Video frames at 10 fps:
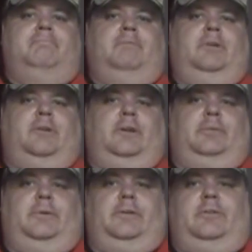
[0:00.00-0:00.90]
because I
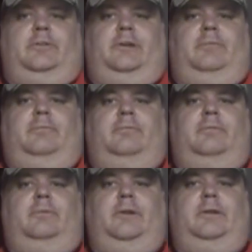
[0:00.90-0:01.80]
expect this team
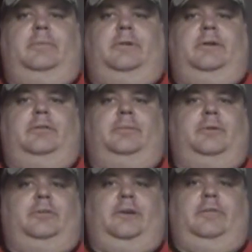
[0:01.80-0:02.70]
to make the playoffs,
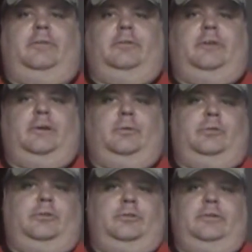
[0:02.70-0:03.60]
especially after this
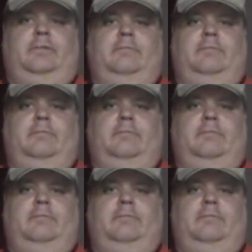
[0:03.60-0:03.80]
acquisition.